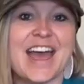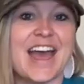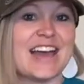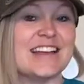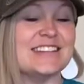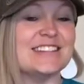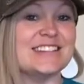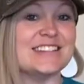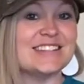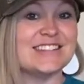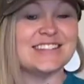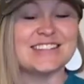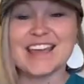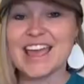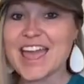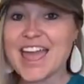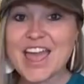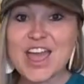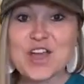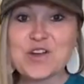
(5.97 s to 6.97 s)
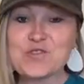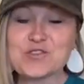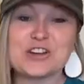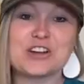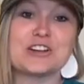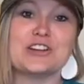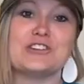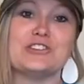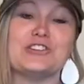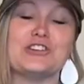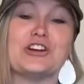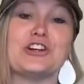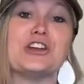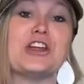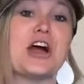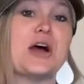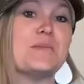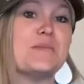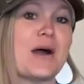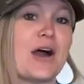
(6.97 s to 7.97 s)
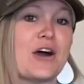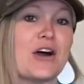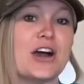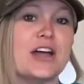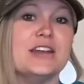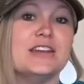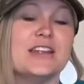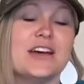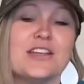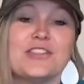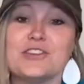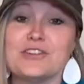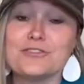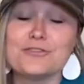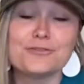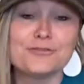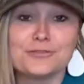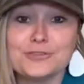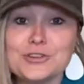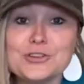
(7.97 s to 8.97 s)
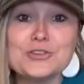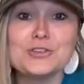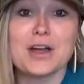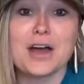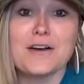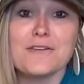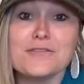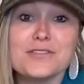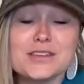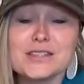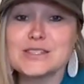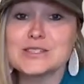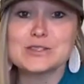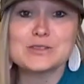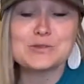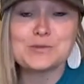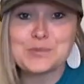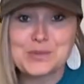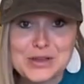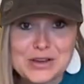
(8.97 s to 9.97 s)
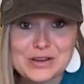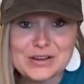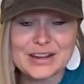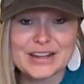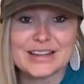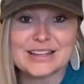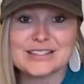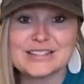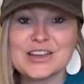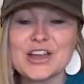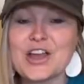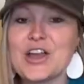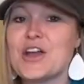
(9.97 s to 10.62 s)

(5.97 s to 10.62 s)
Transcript: And today we're gonna learn about another fruit of the Spirit.